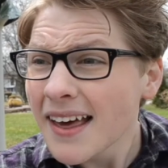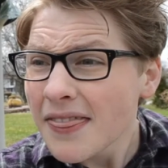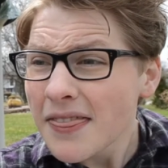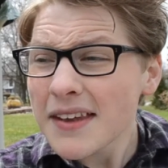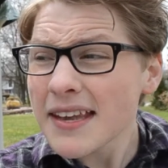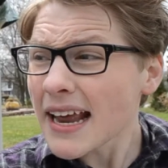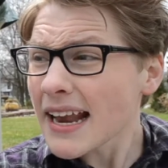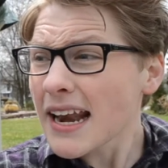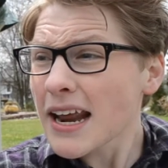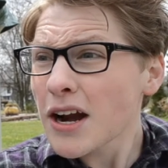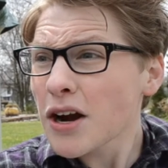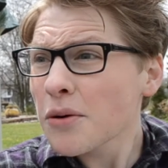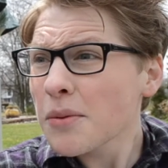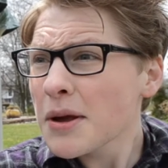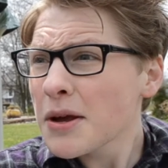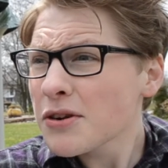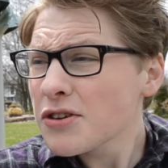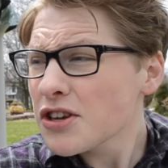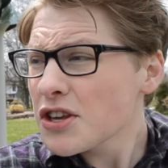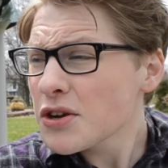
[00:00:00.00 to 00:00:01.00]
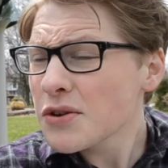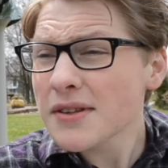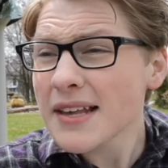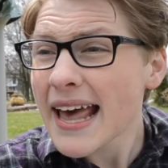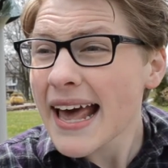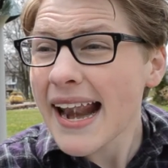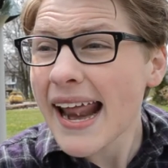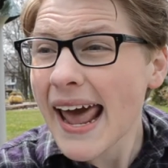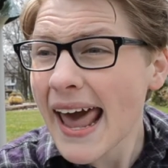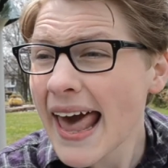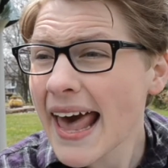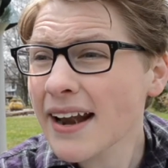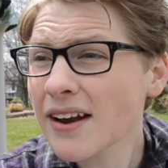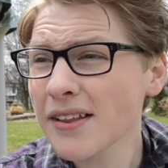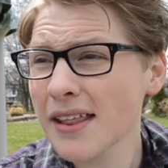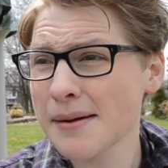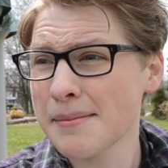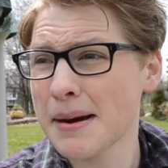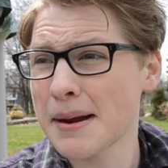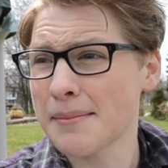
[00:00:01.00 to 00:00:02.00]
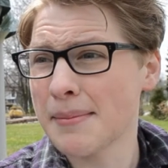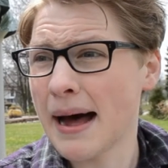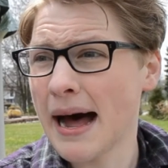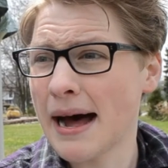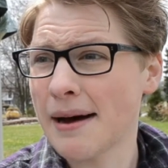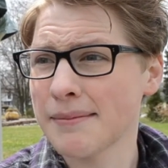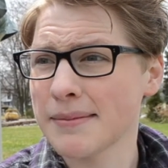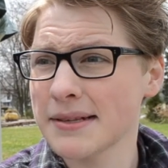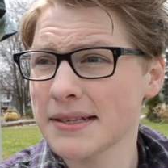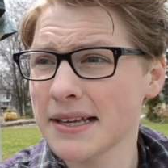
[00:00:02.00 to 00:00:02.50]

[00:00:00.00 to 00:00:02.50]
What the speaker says: The detonator we usually use can't handle that many bombs.